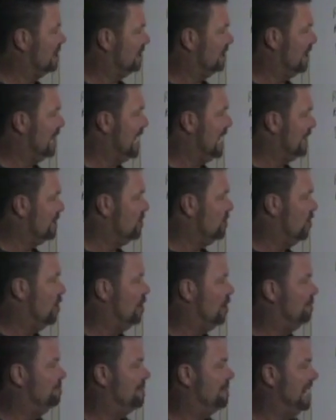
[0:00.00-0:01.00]

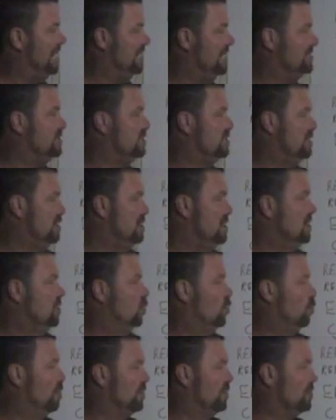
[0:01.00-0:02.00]
glycol based
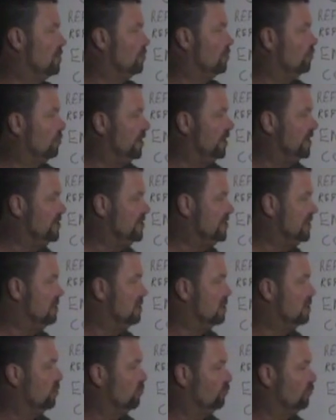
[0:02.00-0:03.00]
with corrosion
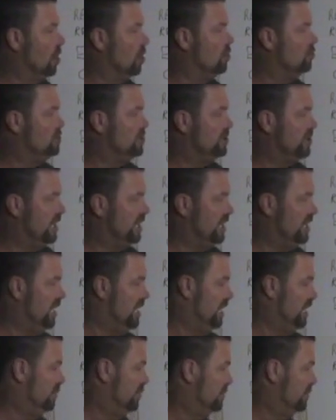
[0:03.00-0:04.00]

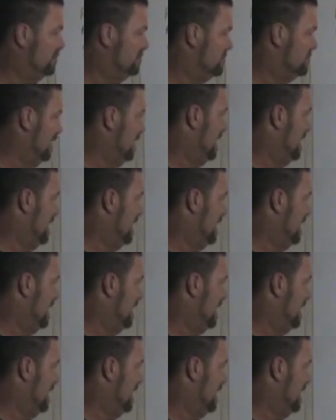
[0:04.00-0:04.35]
inhibitors